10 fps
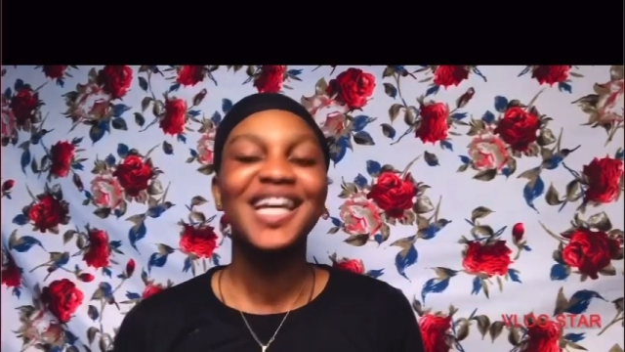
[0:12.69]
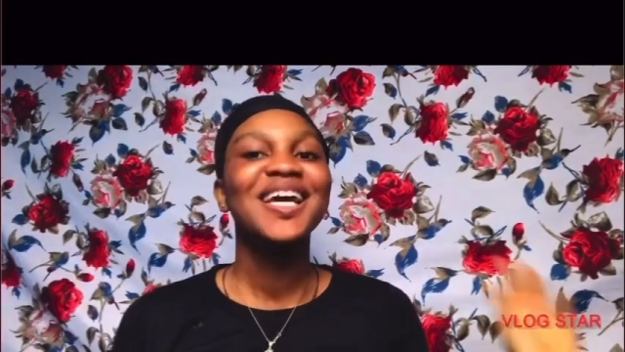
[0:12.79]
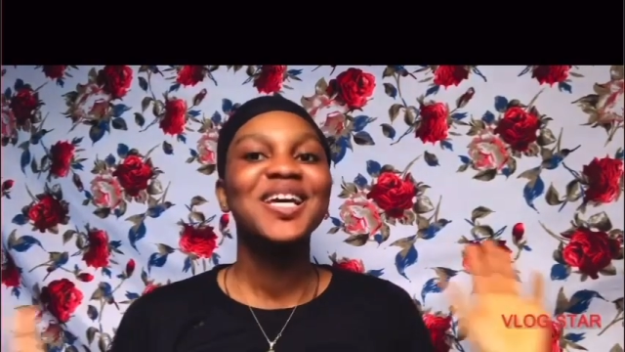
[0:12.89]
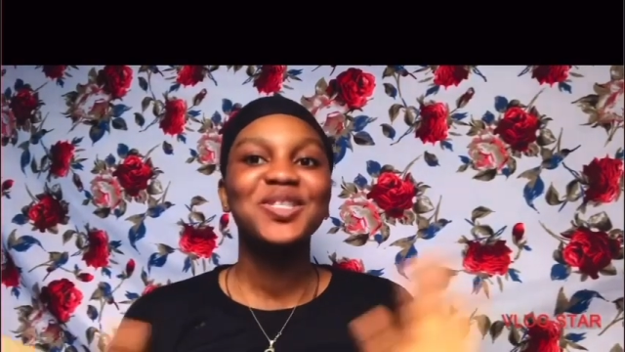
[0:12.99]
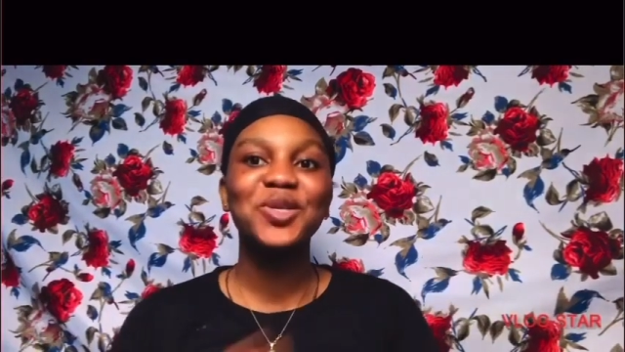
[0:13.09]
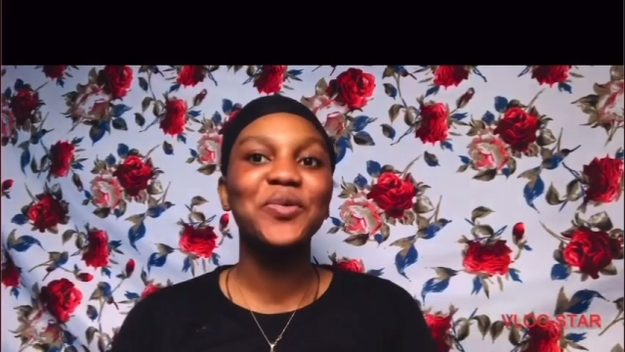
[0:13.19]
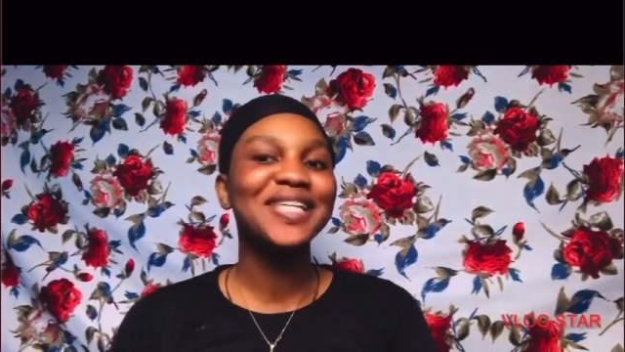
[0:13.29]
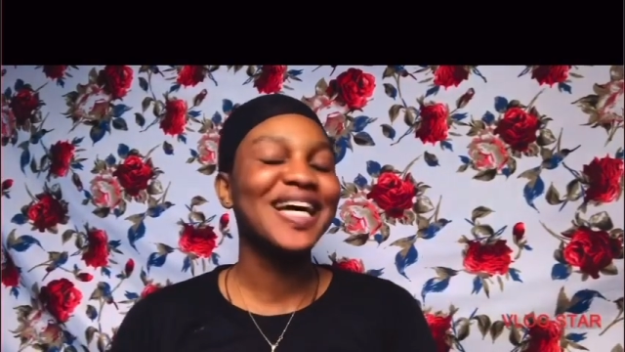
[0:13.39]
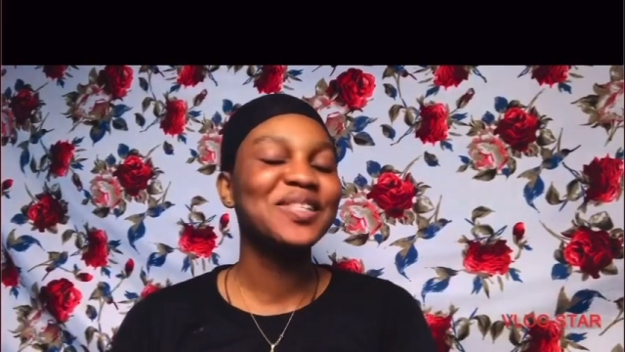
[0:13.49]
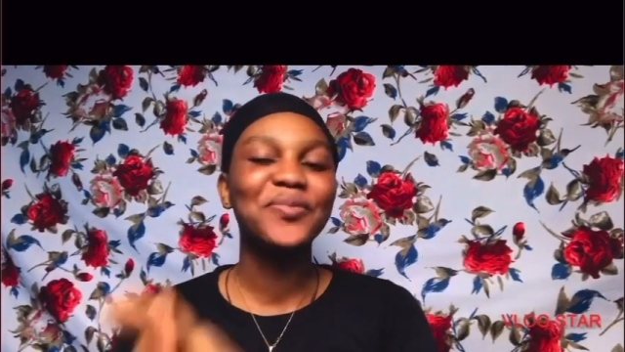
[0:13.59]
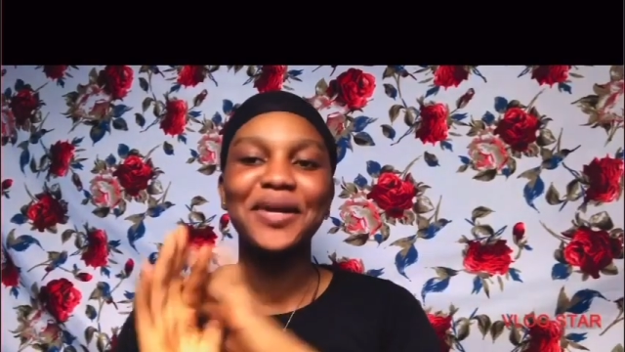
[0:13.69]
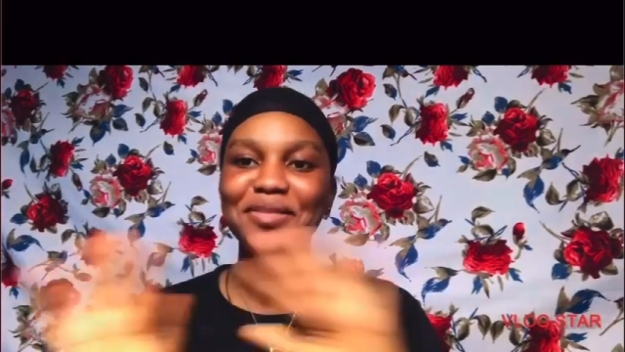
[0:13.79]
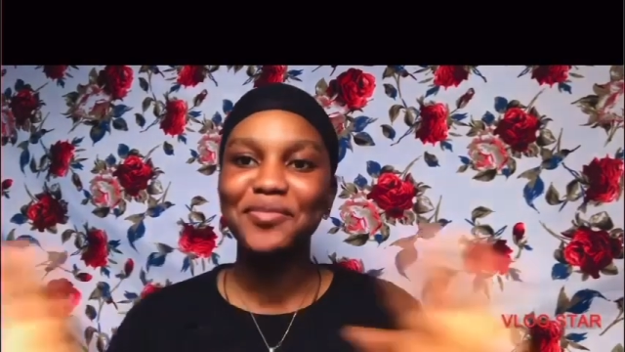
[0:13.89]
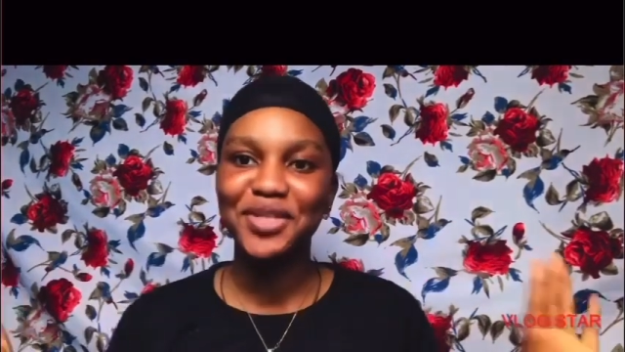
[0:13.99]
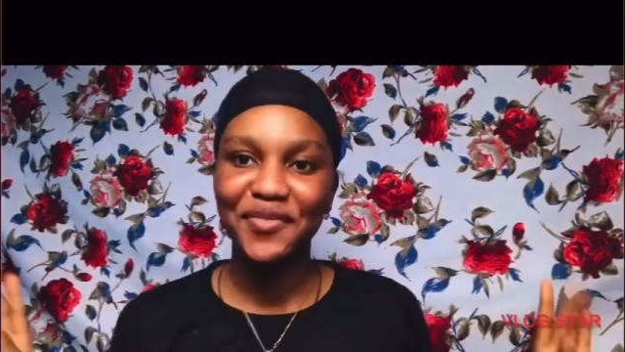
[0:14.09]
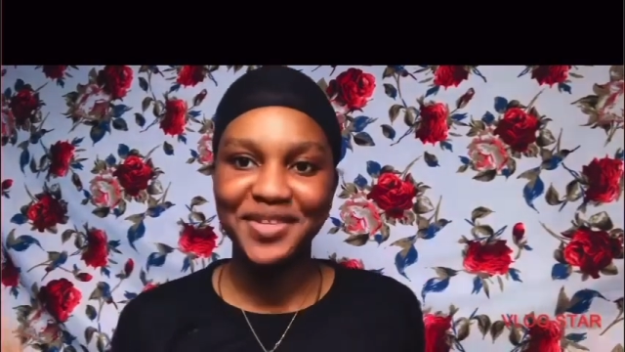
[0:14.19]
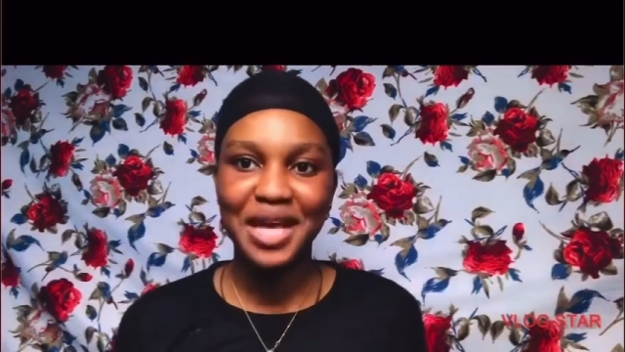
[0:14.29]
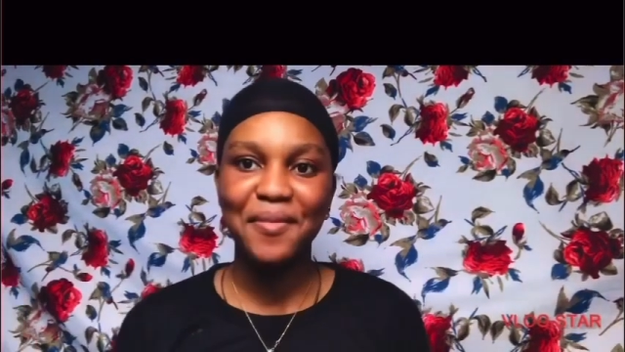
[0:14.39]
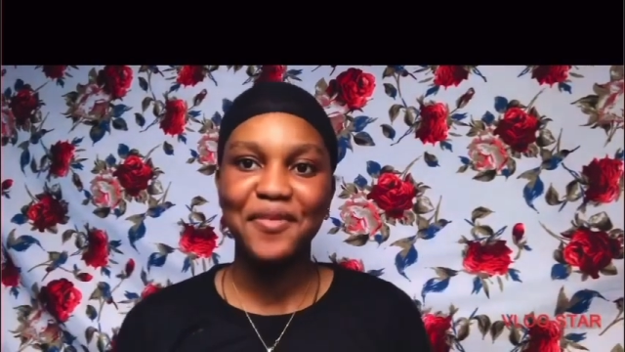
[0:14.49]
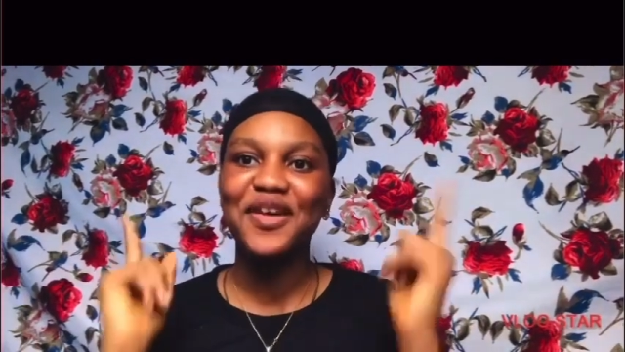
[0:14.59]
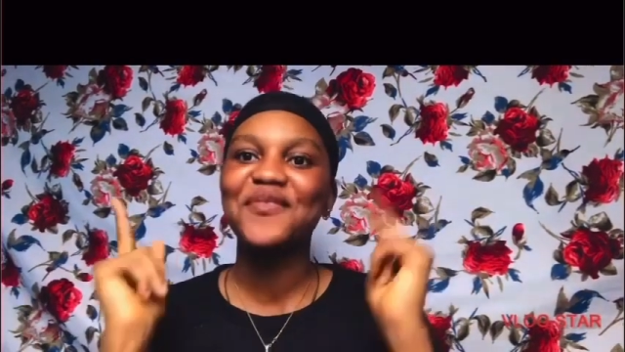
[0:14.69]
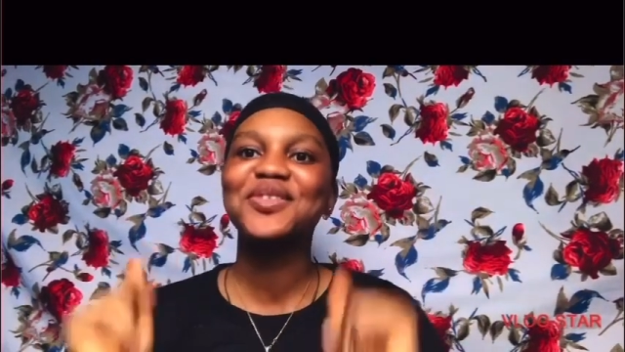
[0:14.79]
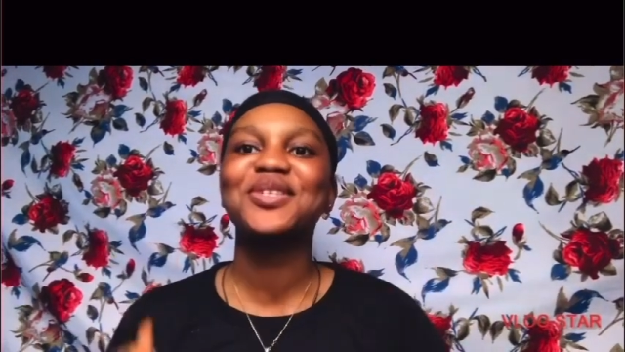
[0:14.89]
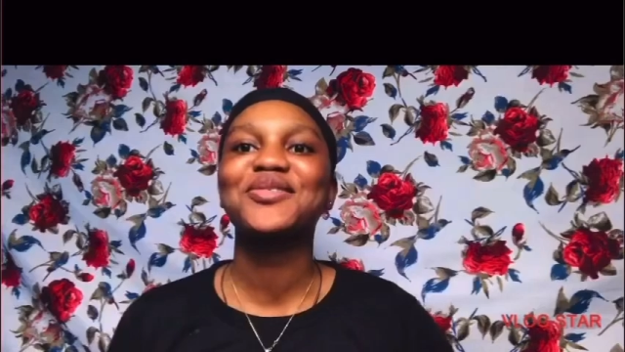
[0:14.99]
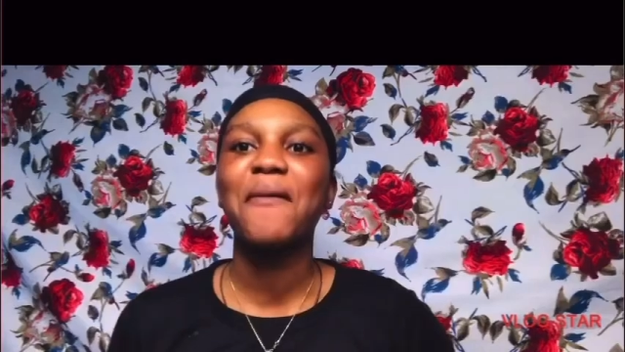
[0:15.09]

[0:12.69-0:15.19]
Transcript: So without wasting much of your time, if you haven't subscribed,